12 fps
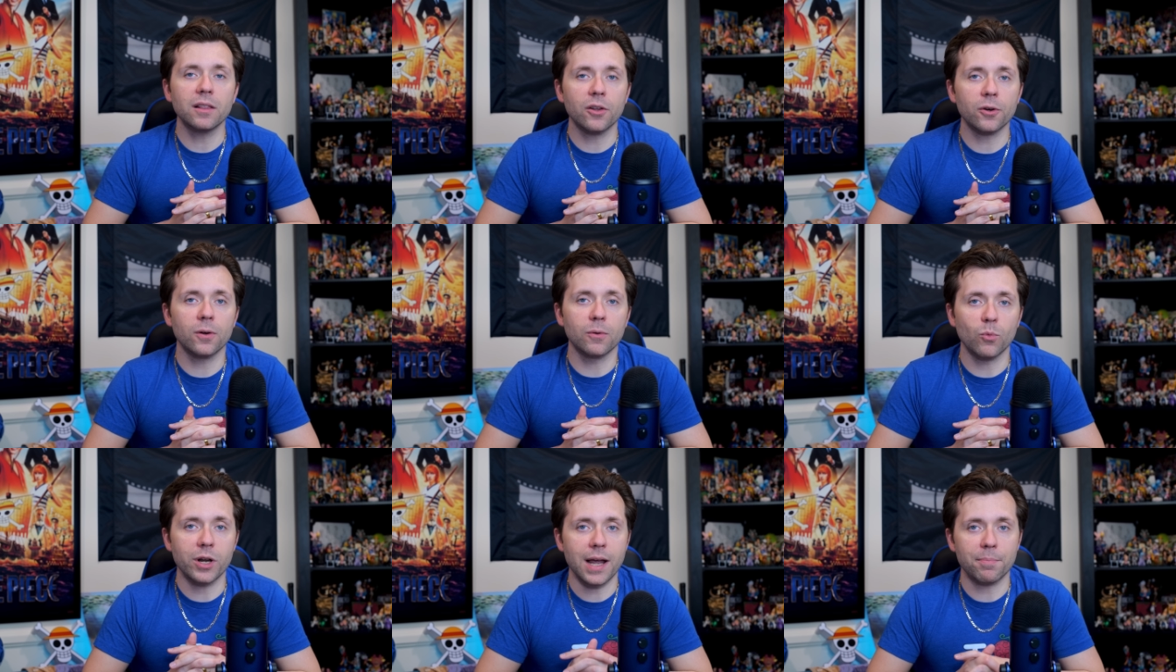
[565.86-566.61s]

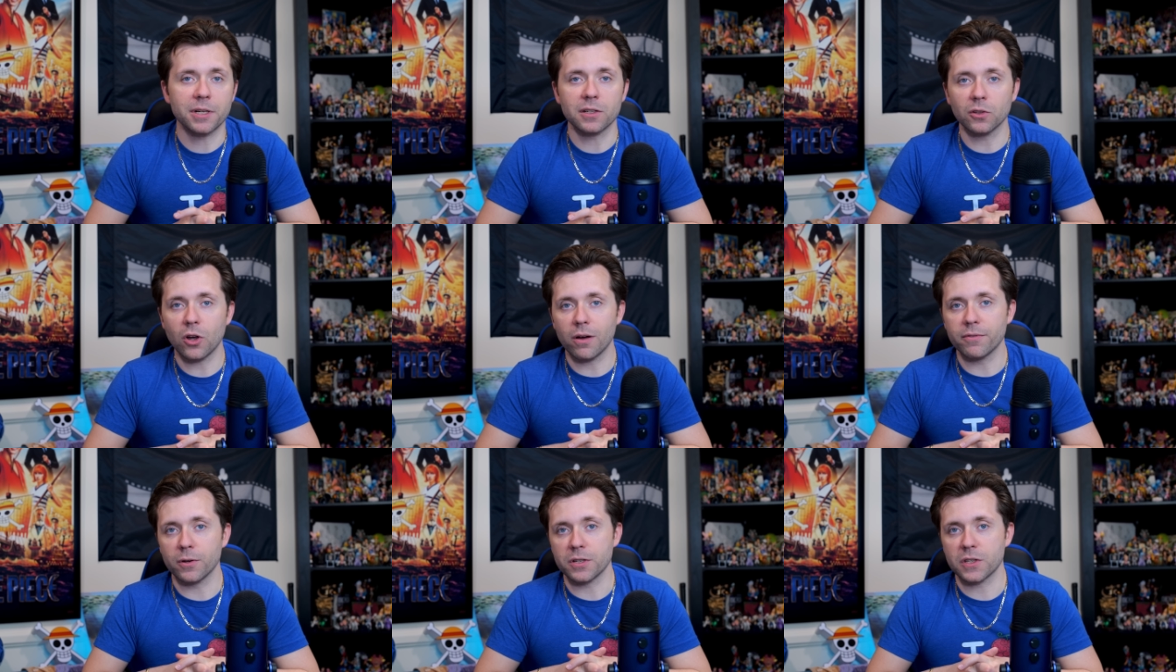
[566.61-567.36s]
learn what happened to Law
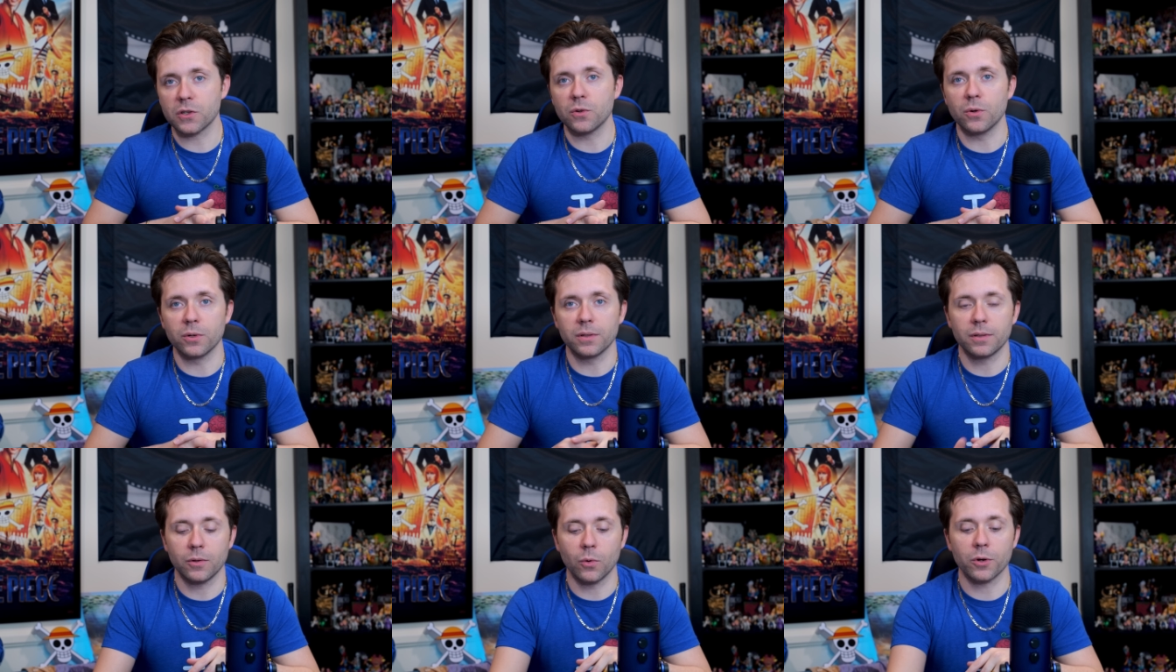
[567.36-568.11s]
very
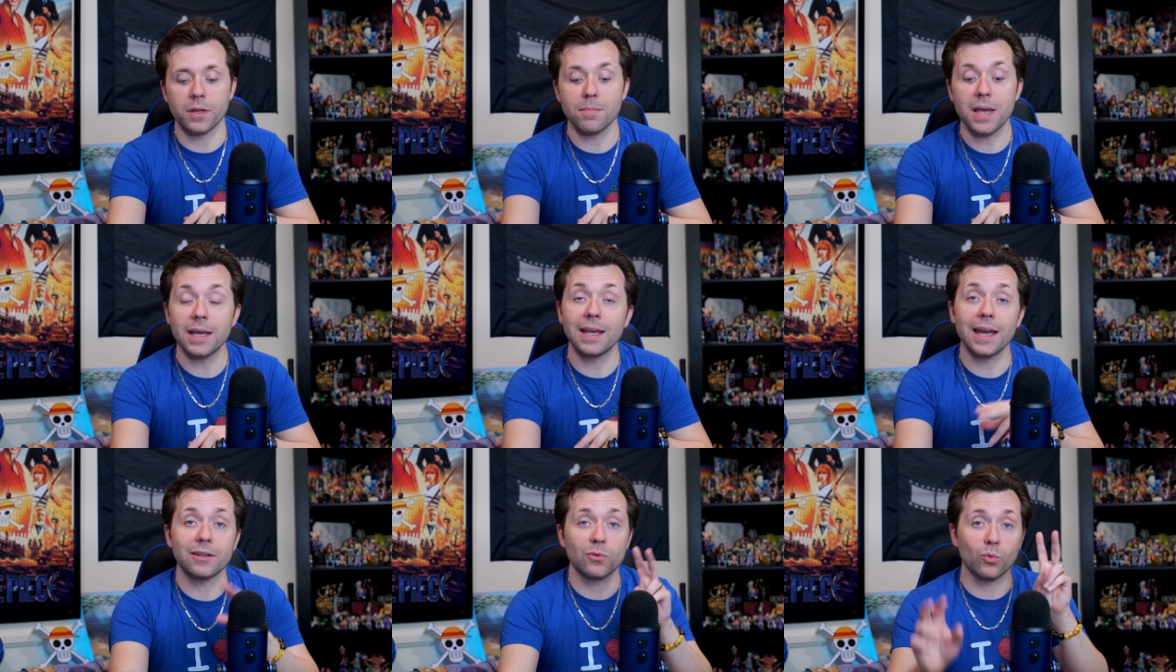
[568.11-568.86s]
soon, or they may
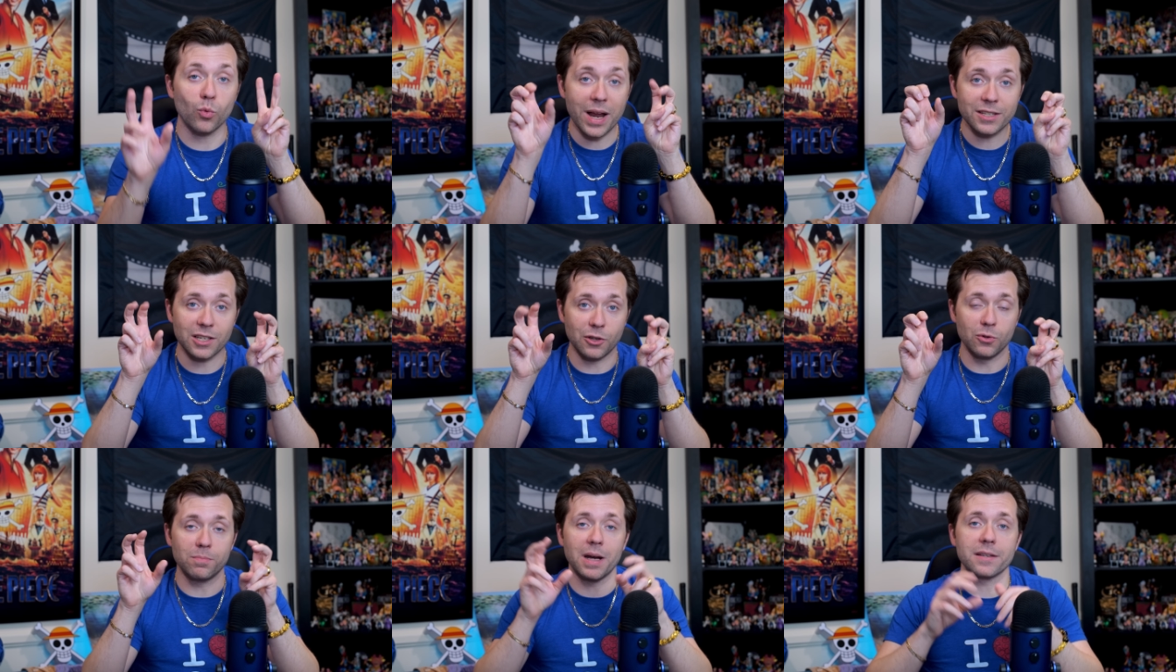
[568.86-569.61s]
get
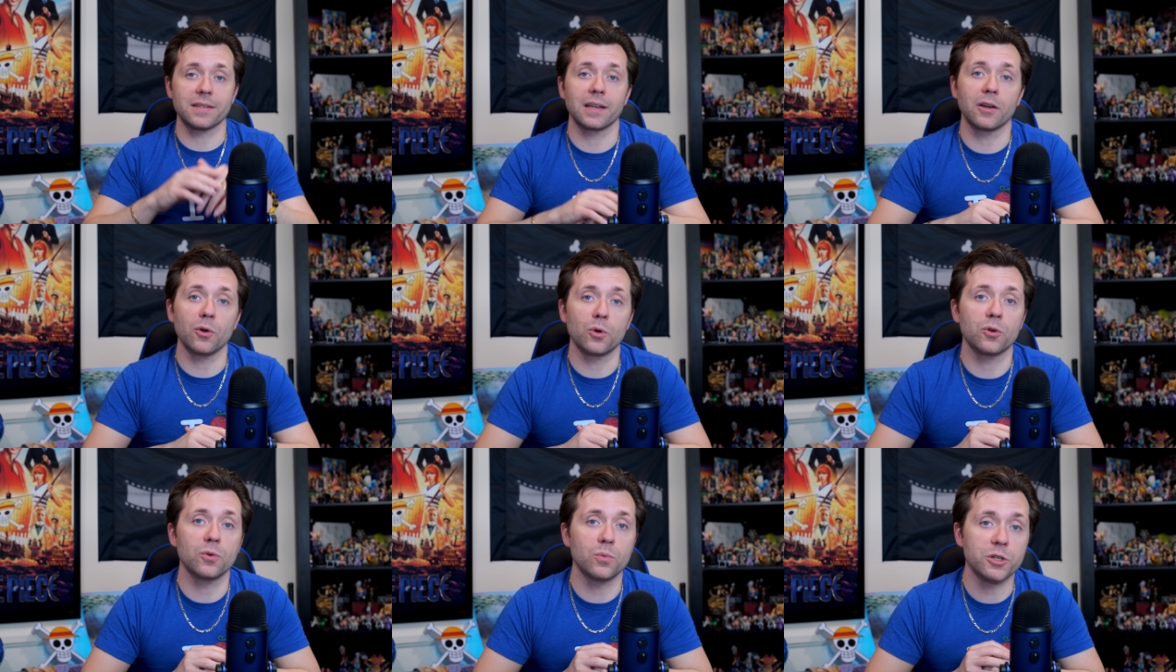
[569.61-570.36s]
rescued by
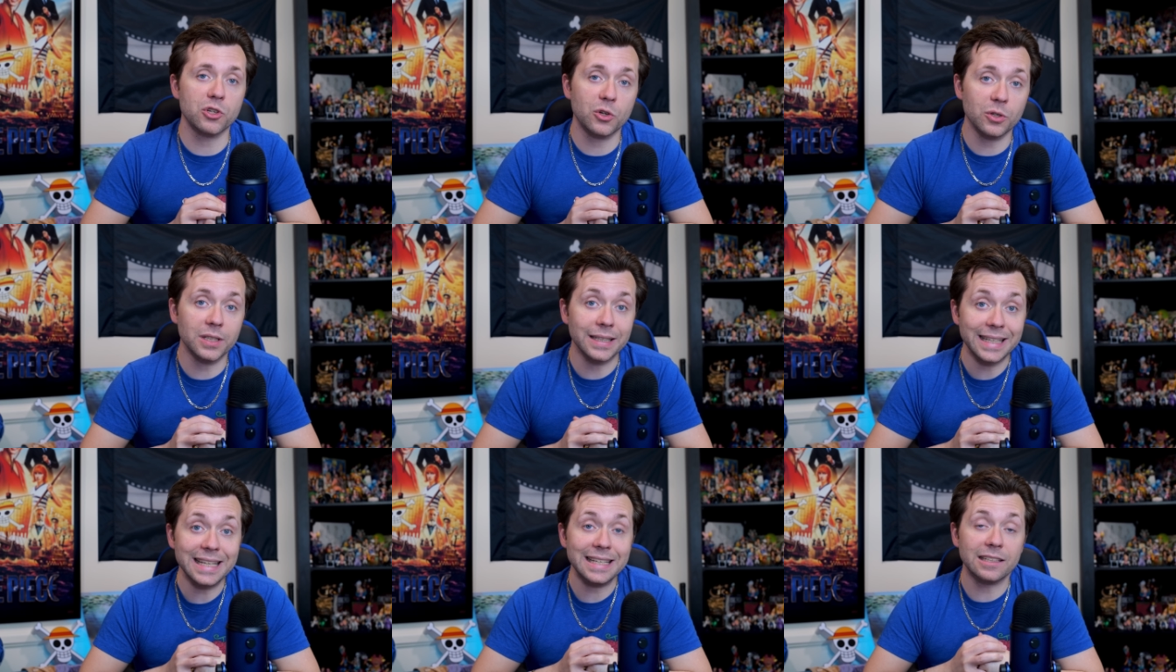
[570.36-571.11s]
Sengoku, which could
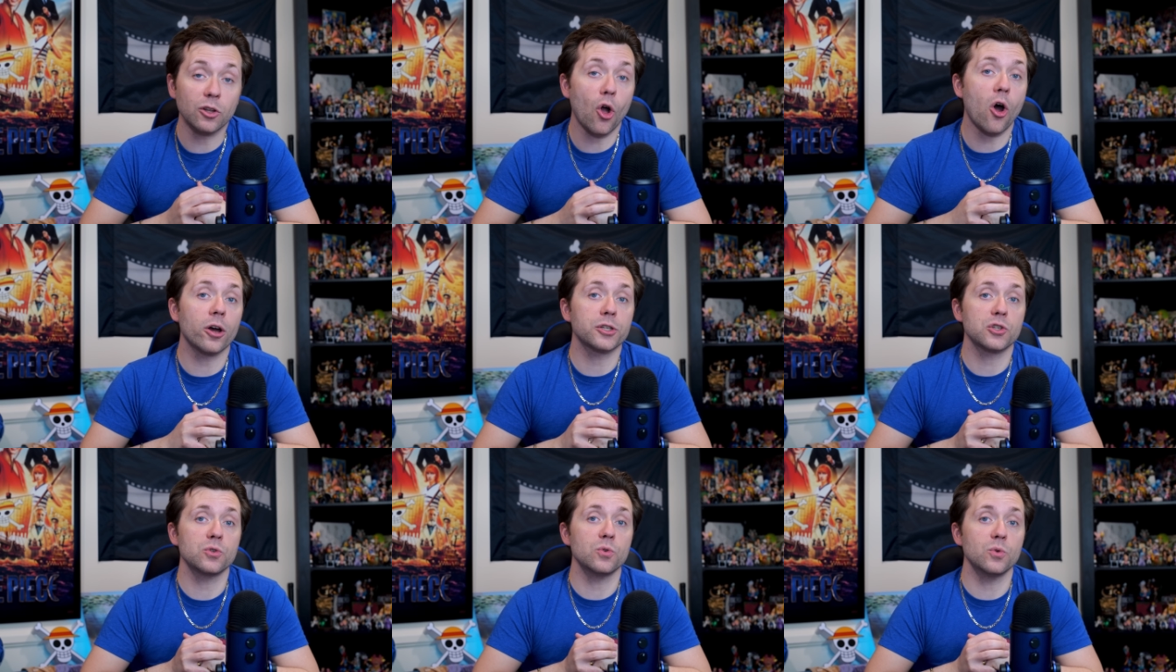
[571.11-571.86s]
lead Law
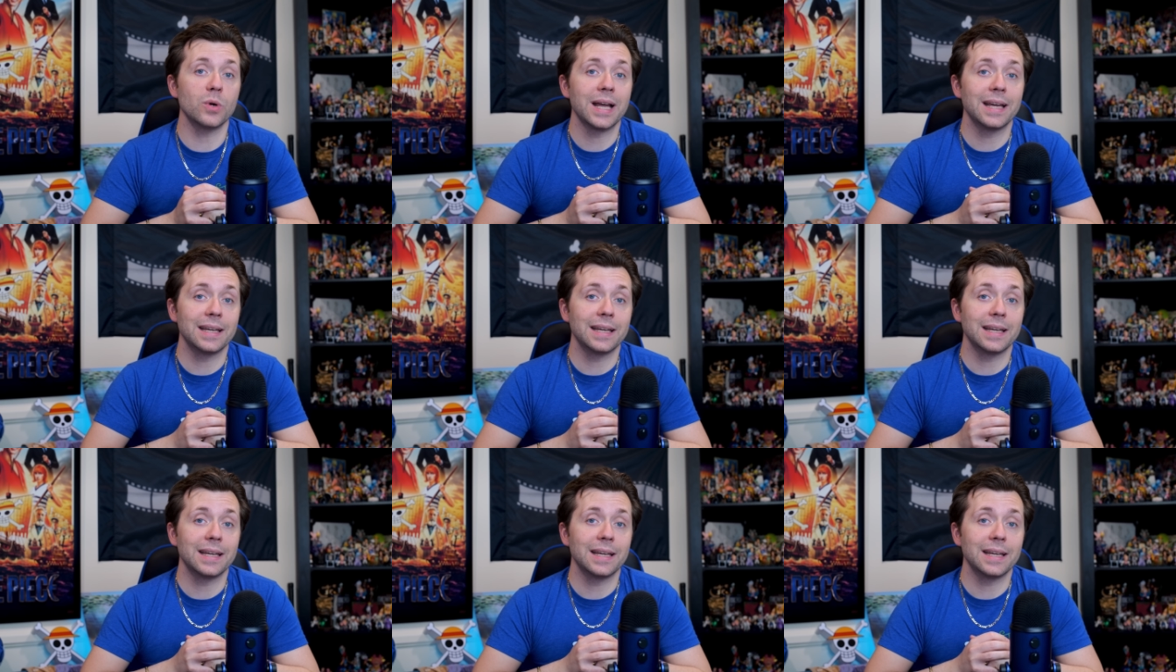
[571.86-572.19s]
to